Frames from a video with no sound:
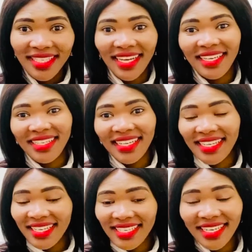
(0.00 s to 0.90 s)

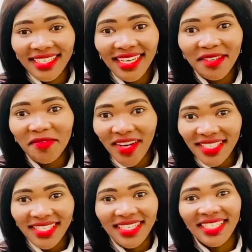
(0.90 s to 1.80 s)
at
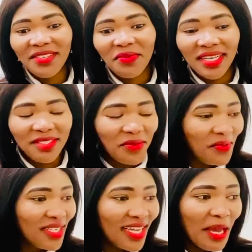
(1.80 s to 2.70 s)
varsity while doing